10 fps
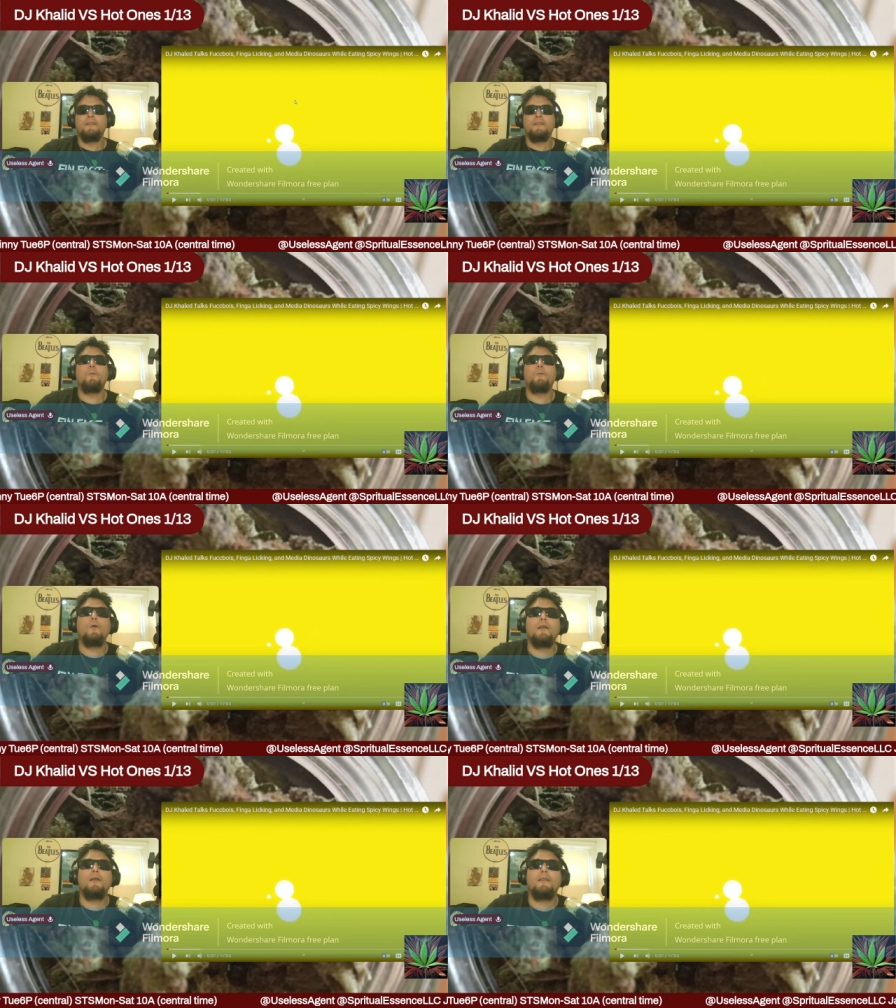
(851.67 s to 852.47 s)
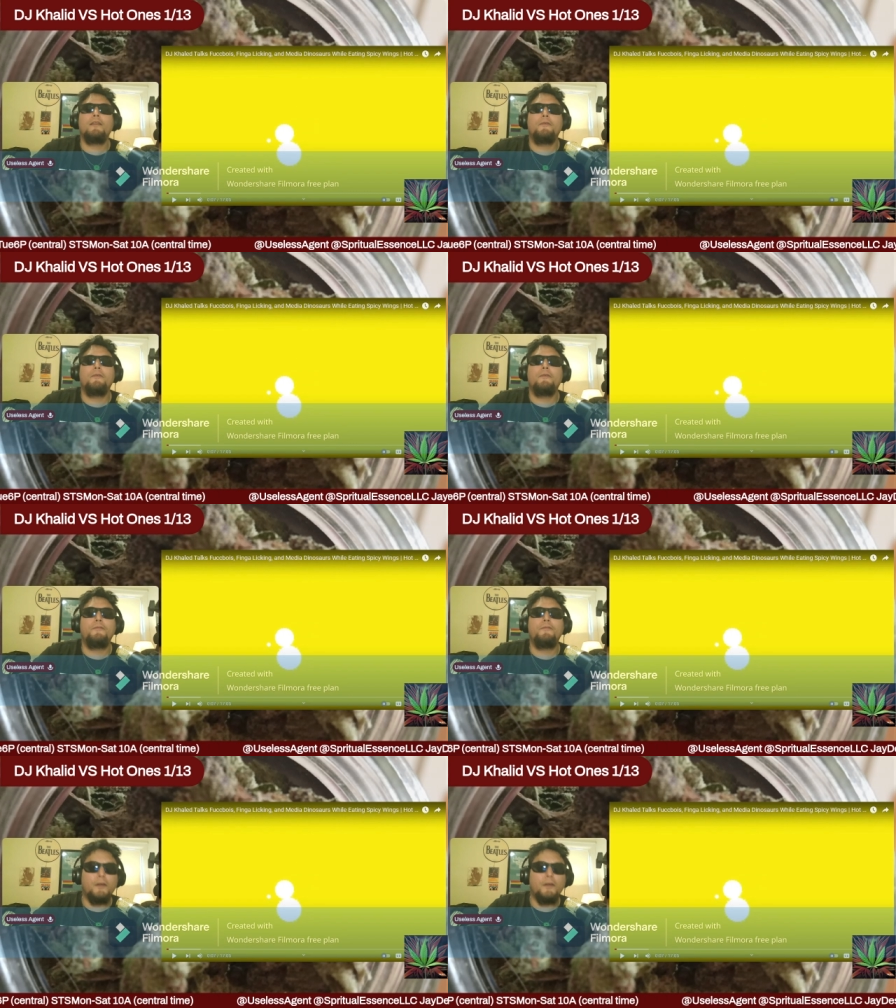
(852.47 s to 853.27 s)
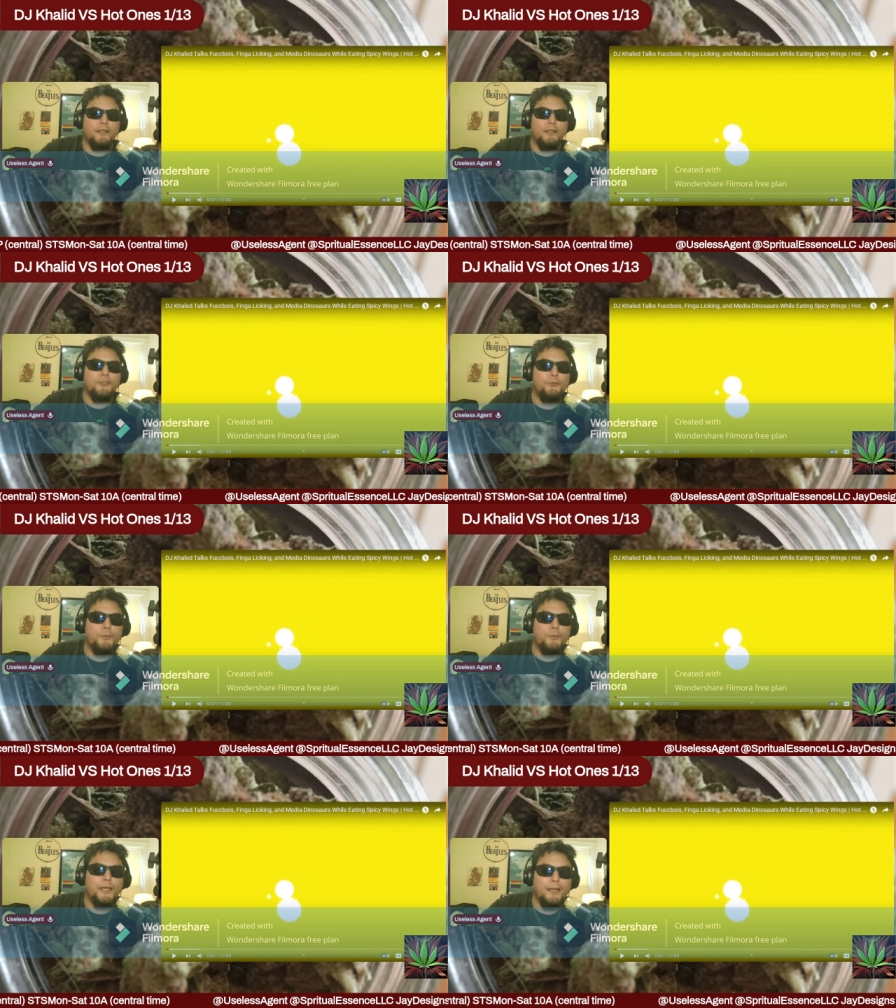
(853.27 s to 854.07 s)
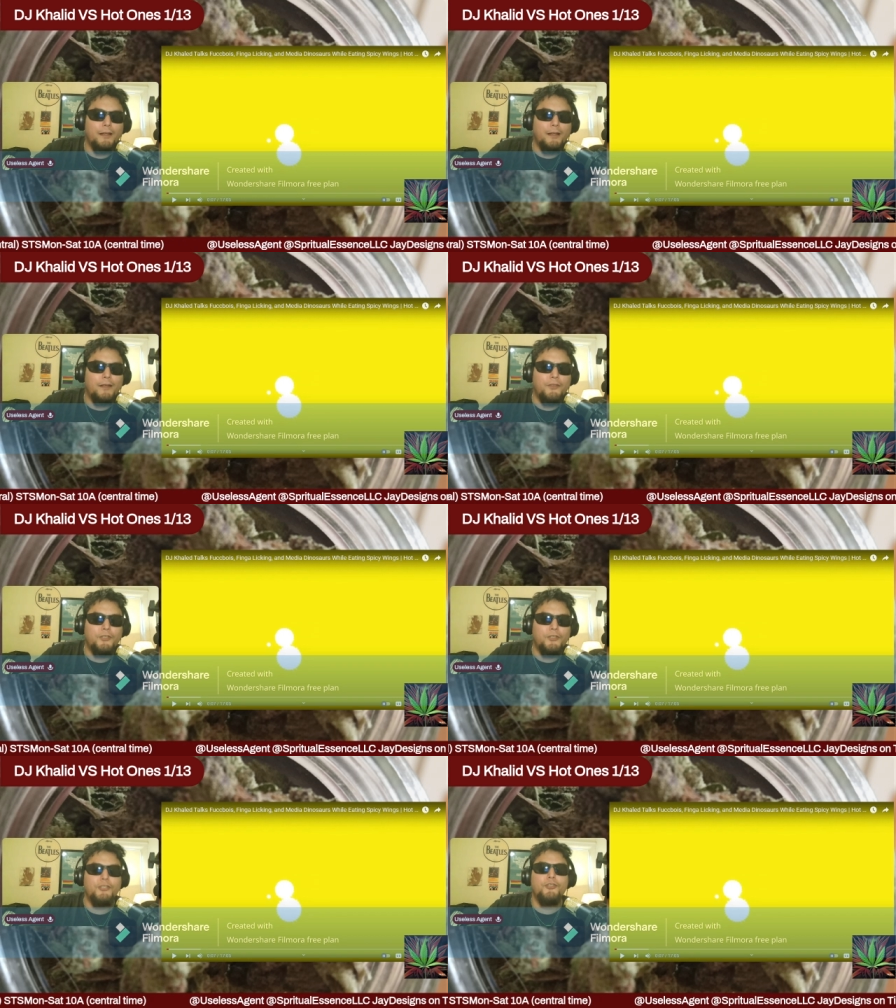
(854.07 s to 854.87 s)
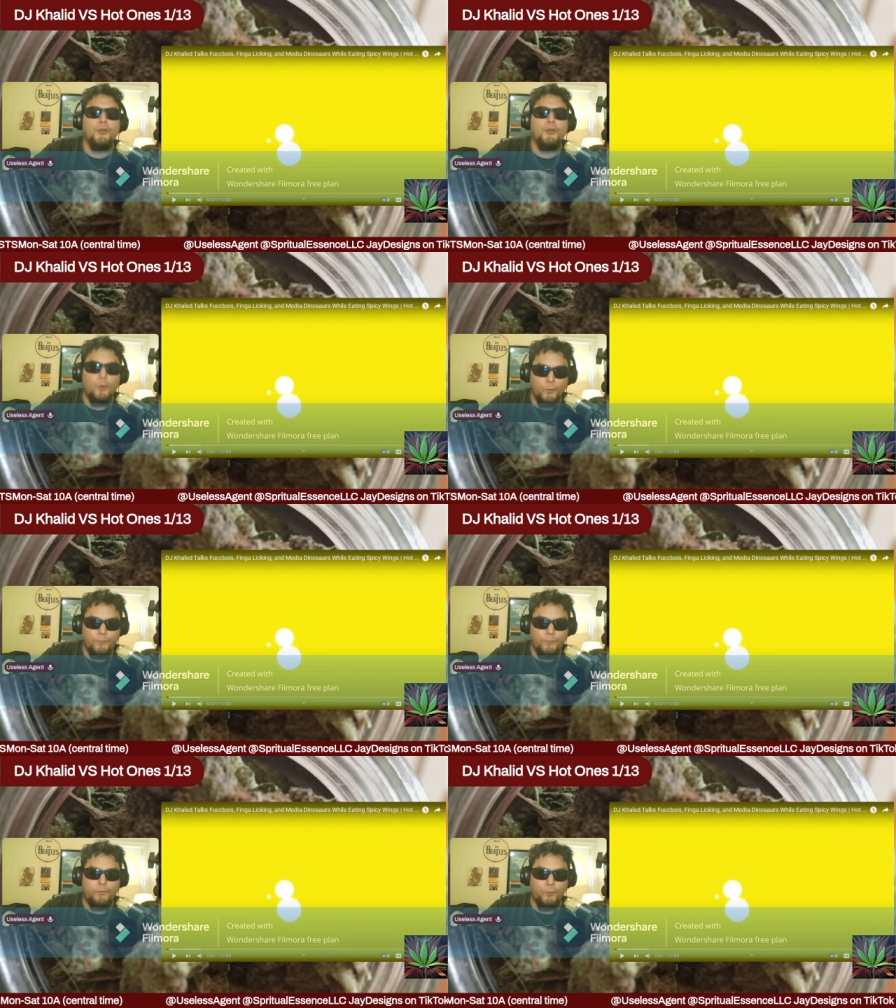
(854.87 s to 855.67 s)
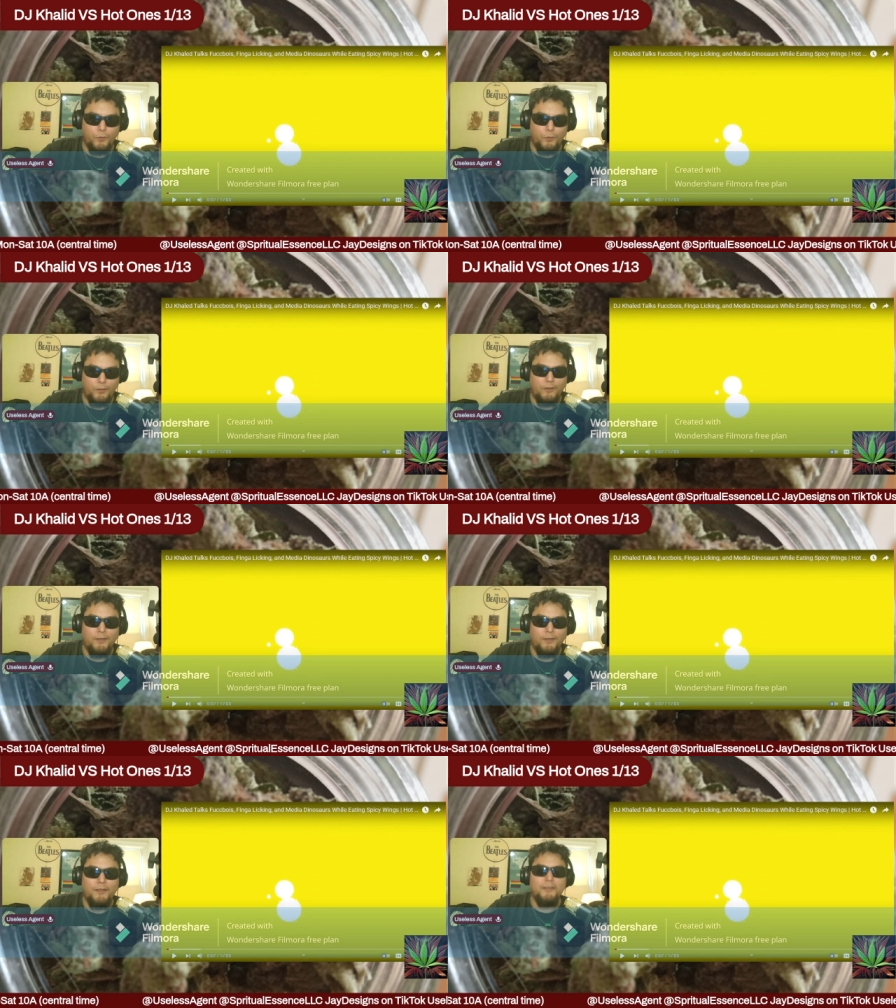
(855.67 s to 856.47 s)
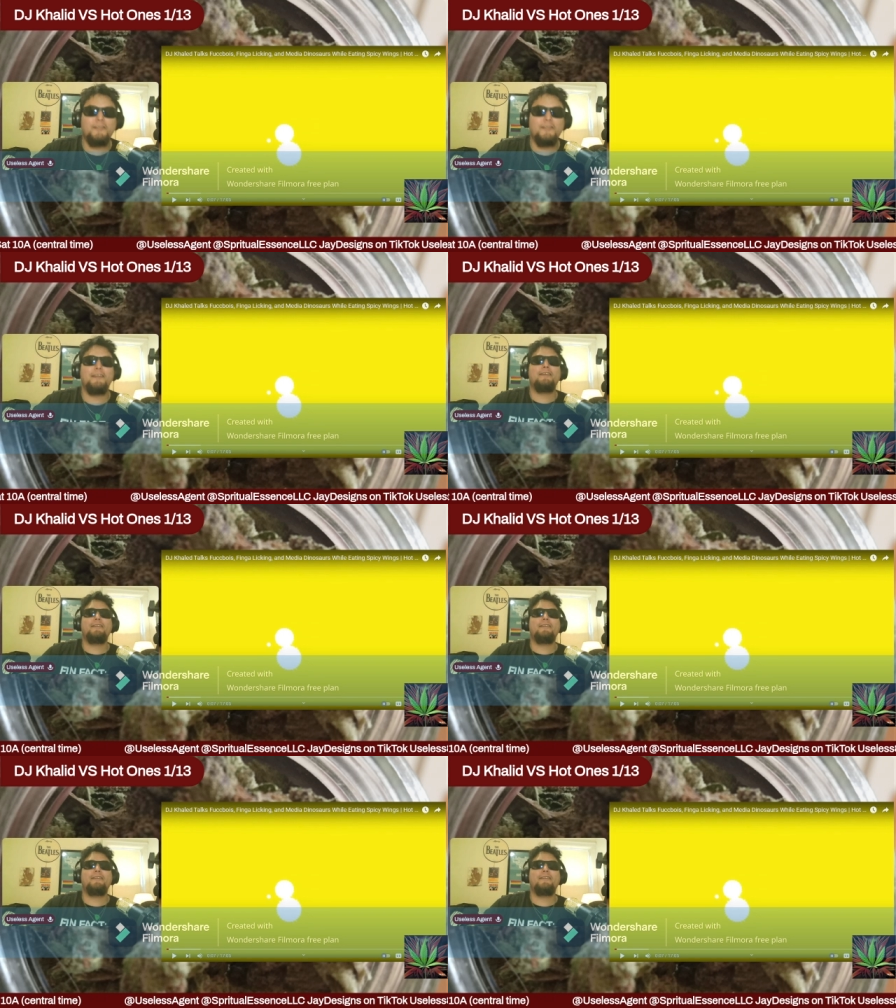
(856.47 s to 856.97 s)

then what the fuck did you get on the show for? See,